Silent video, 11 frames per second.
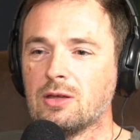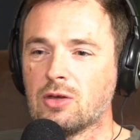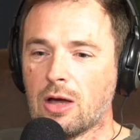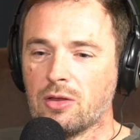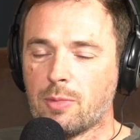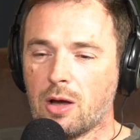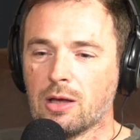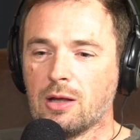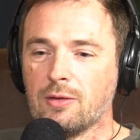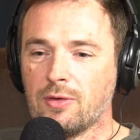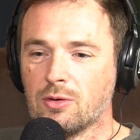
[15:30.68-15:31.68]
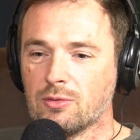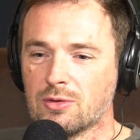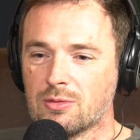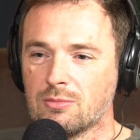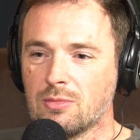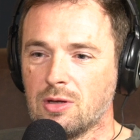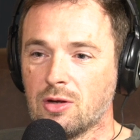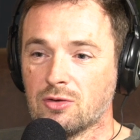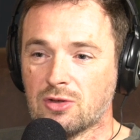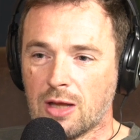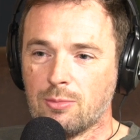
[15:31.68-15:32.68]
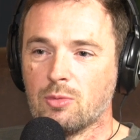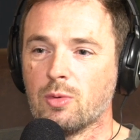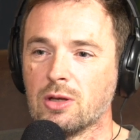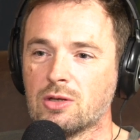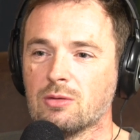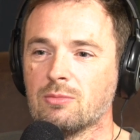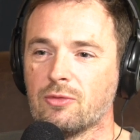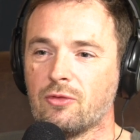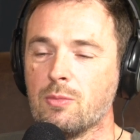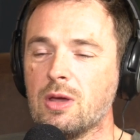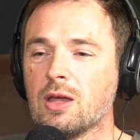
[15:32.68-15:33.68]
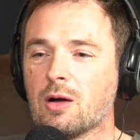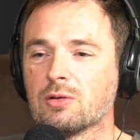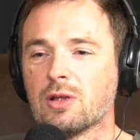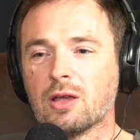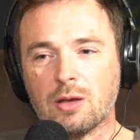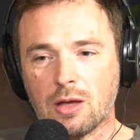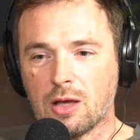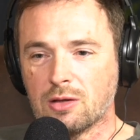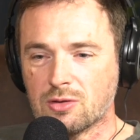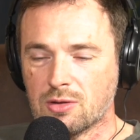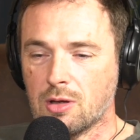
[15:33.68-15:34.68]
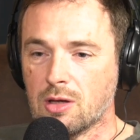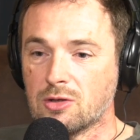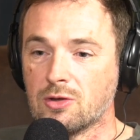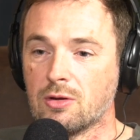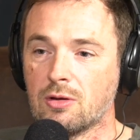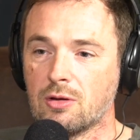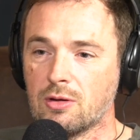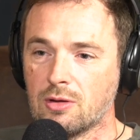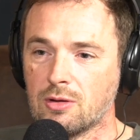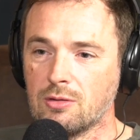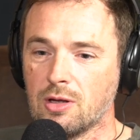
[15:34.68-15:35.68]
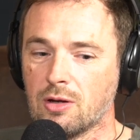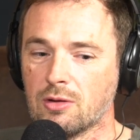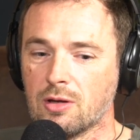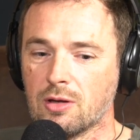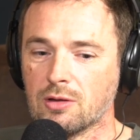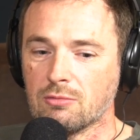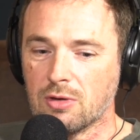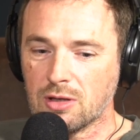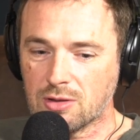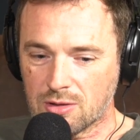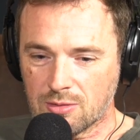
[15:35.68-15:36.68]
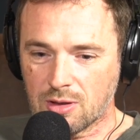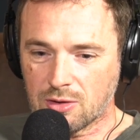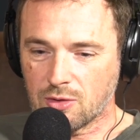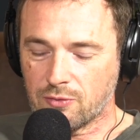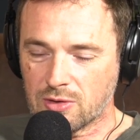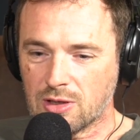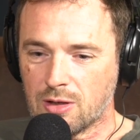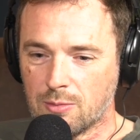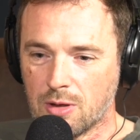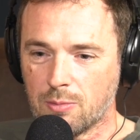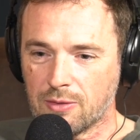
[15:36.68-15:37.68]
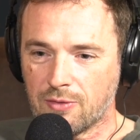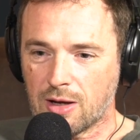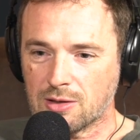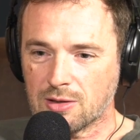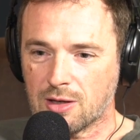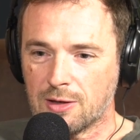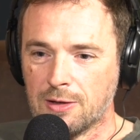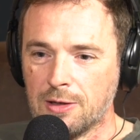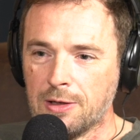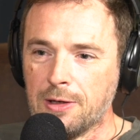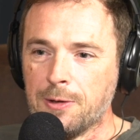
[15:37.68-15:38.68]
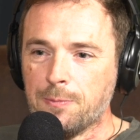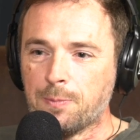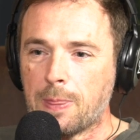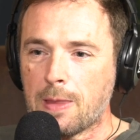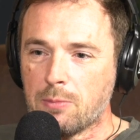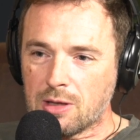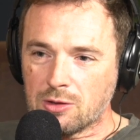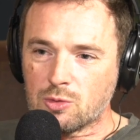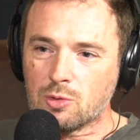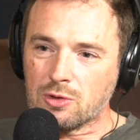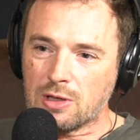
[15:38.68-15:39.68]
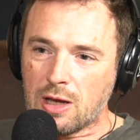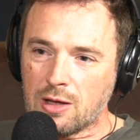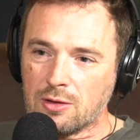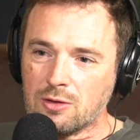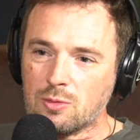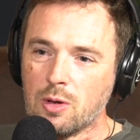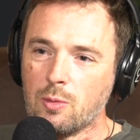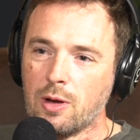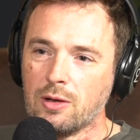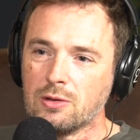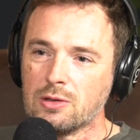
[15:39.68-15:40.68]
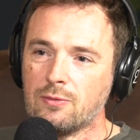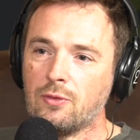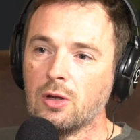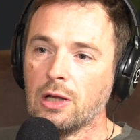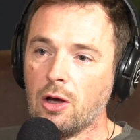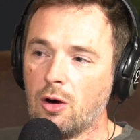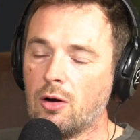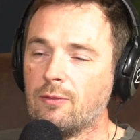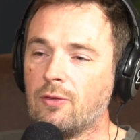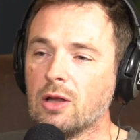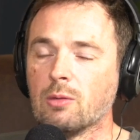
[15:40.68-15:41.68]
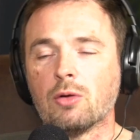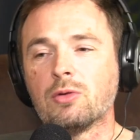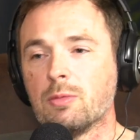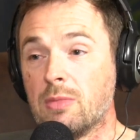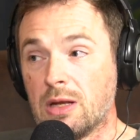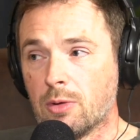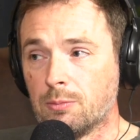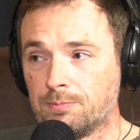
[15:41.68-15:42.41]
you get on the bike and it feels, stable, which for me, I was like, yes, it's the reach is obviously a big factor there. But then towards the end, we went fully well, the minimum.